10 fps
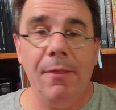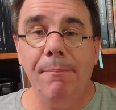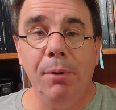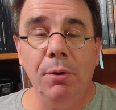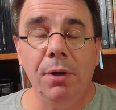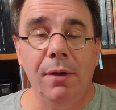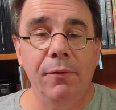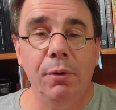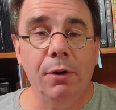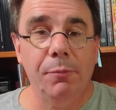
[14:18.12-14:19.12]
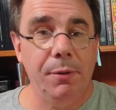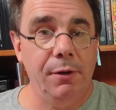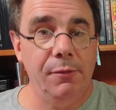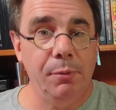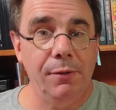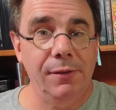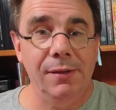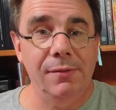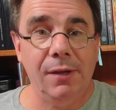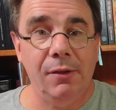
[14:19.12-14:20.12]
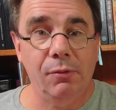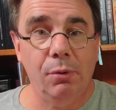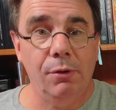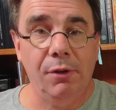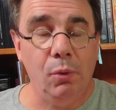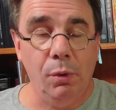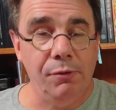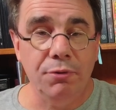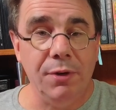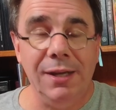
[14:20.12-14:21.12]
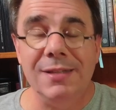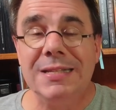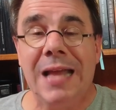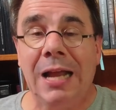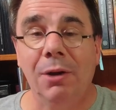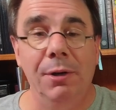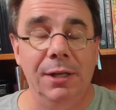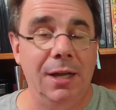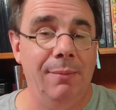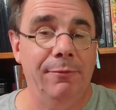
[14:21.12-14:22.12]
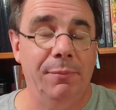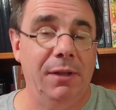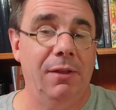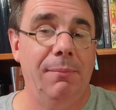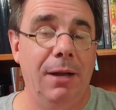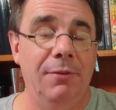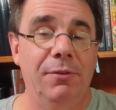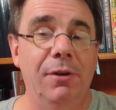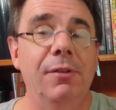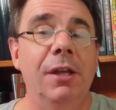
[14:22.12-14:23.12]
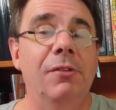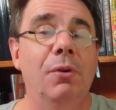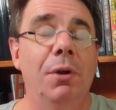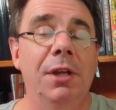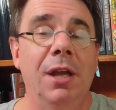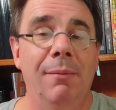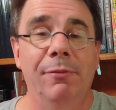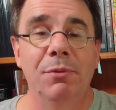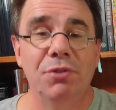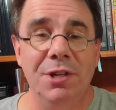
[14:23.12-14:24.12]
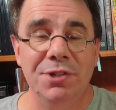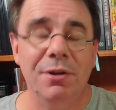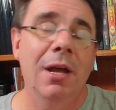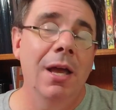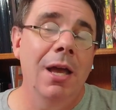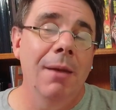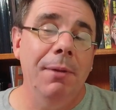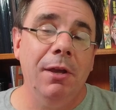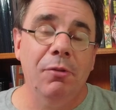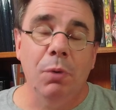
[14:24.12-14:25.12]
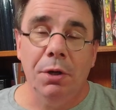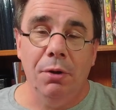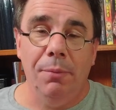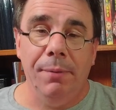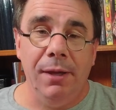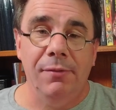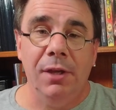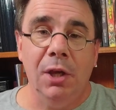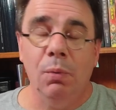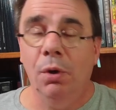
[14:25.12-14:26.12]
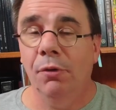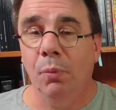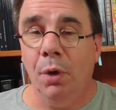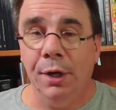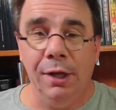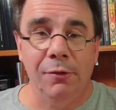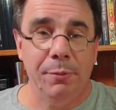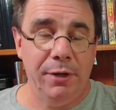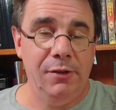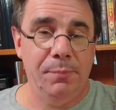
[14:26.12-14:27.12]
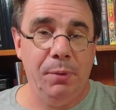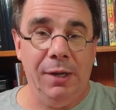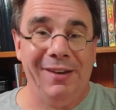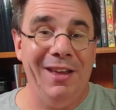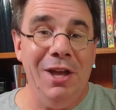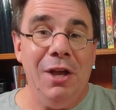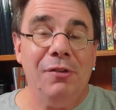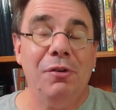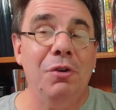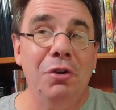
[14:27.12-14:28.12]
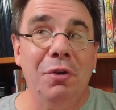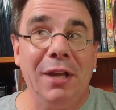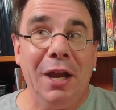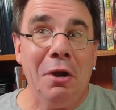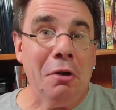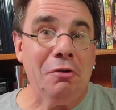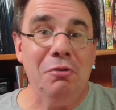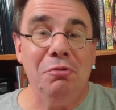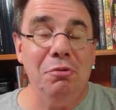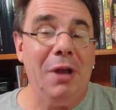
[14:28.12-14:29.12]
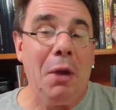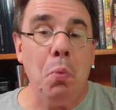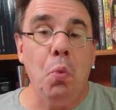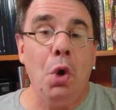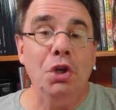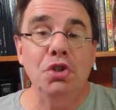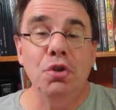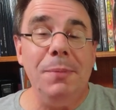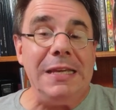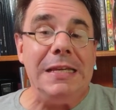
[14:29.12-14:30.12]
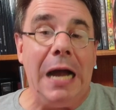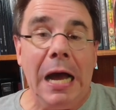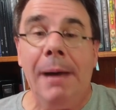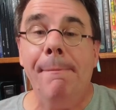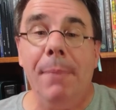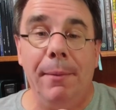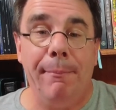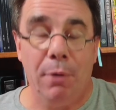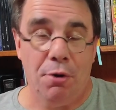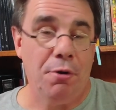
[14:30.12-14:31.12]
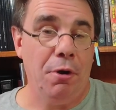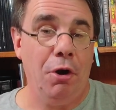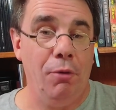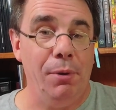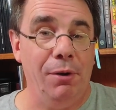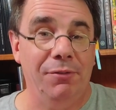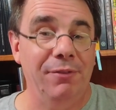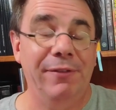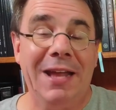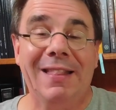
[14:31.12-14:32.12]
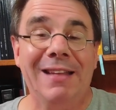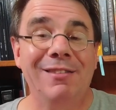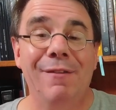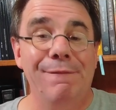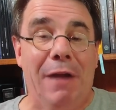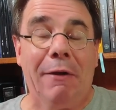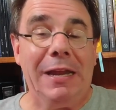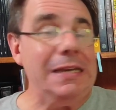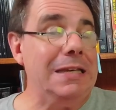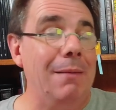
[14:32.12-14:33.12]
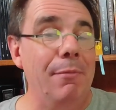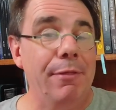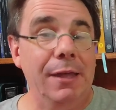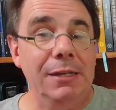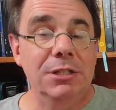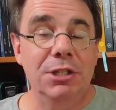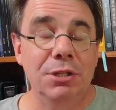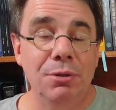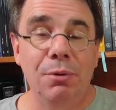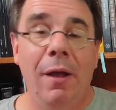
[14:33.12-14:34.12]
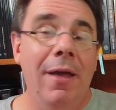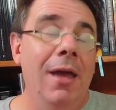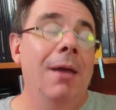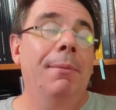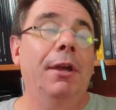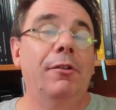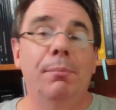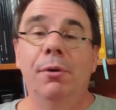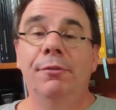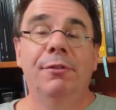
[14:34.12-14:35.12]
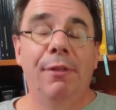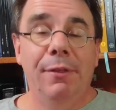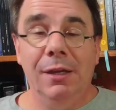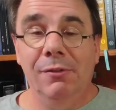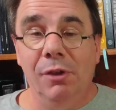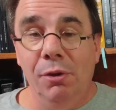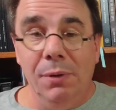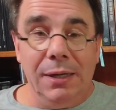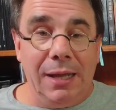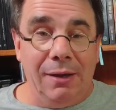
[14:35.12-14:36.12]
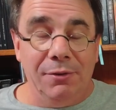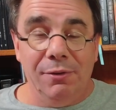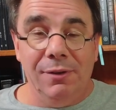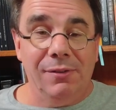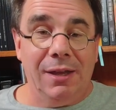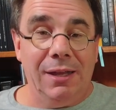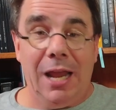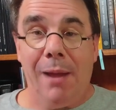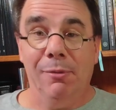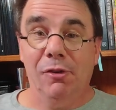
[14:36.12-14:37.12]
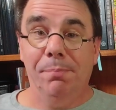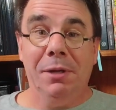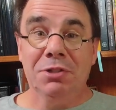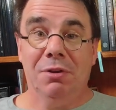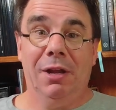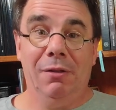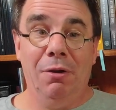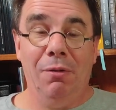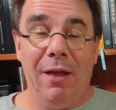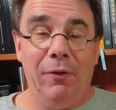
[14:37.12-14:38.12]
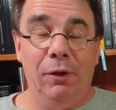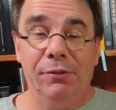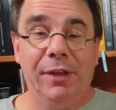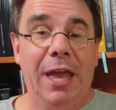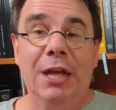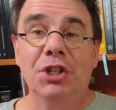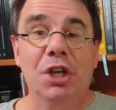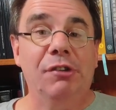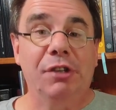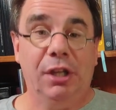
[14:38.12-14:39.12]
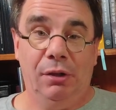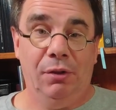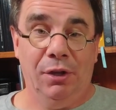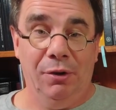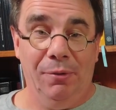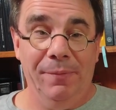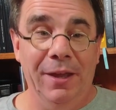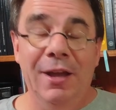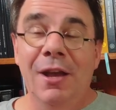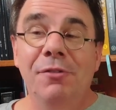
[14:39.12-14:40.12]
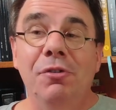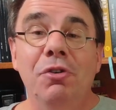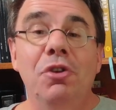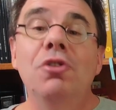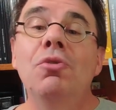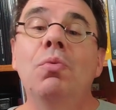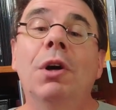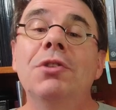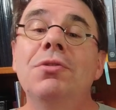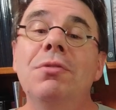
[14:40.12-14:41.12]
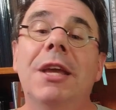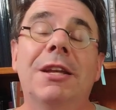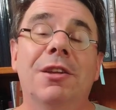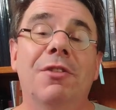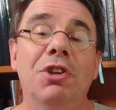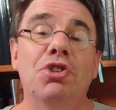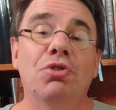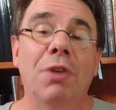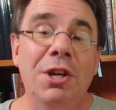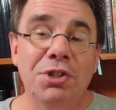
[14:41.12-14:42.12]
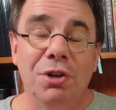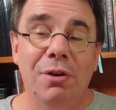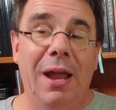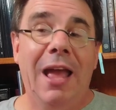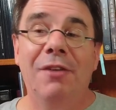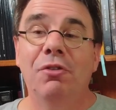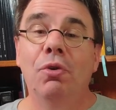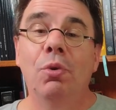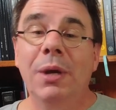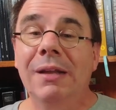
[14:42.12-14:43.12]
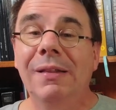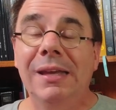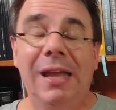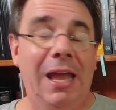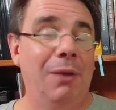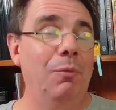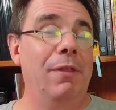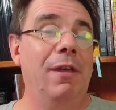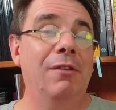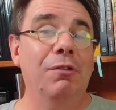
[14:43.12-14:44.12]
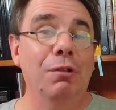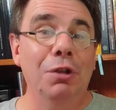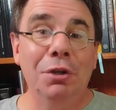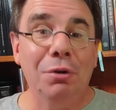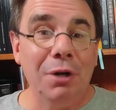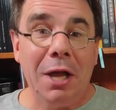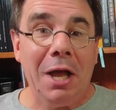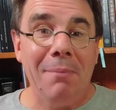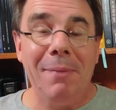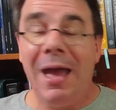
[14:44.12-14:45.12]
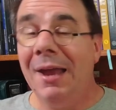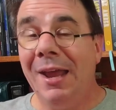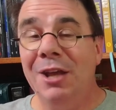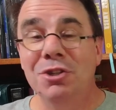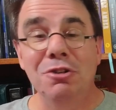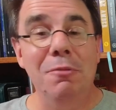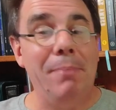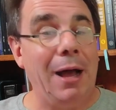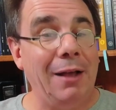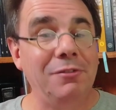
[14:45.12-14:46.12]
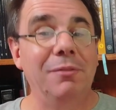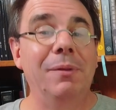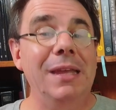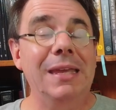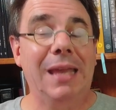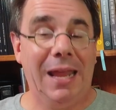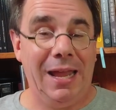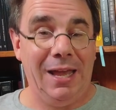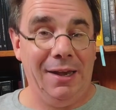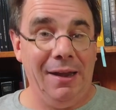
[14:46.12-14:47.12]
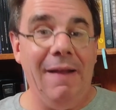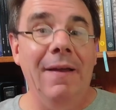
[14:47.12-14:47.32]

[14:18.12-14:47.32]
the bulk of your experience points inside Swords and Wizardry is not going to come from killing monsters, it's going to come from treasure, because one gold piece equals one experience point. So your characters do not want to become murder hobos. In fact, that's a very dumb thing to do, because most of the things that you encounter inside a game, especially at low levels, can just kill you. So you want to get to the treasure as quickly and with as little combat as you possibly can.